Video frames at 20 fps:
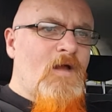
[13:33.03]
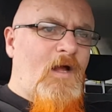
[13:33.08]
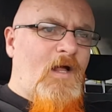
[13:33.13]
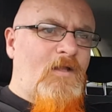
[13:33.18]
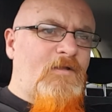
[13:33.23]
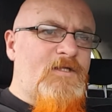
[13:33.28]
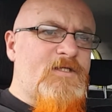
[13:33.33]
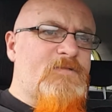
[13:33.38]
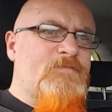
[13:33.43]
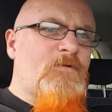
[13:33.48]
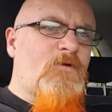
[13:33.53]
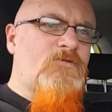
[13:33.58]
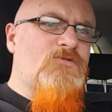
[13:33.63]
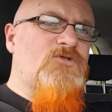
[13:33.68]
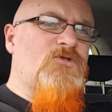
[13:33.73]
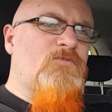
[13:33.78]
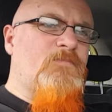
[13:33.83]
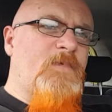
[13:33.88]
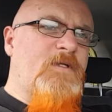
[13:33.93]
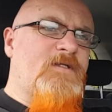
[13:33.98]
Ali's
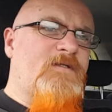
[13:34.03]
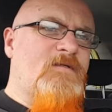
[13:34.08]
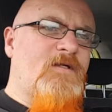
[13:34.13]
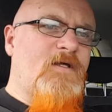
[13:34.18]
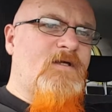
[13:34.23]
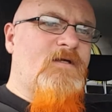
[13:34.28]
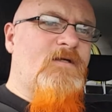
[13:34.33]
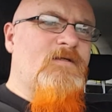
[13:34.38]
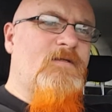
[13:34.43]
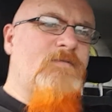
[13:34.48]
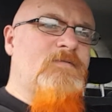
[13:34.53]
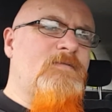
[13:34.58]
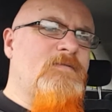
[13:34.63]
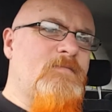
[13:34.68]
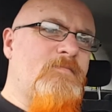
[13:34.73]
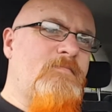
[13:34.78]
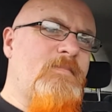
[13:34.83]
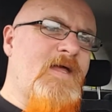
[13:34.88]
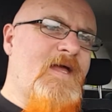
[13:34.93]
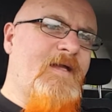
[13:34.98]
also been
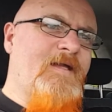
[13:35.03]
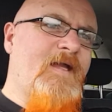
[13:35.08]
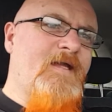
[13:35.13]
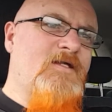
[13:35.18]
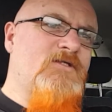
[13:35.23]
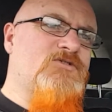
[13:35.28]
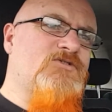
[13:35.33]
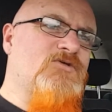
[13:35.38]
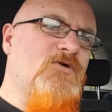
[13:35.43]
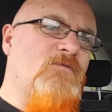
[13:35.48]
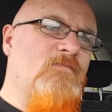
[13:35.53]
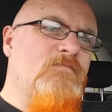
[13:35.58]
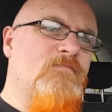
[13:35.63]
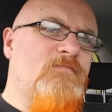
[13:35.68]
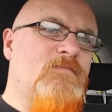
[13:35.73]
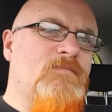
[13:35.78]
making some,